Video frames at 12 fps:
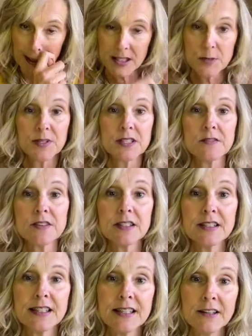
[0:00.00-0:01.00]

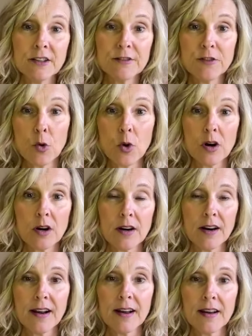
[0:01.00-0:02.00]
specifically
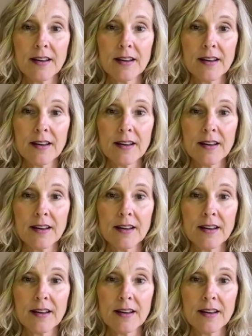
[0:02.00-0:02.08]
for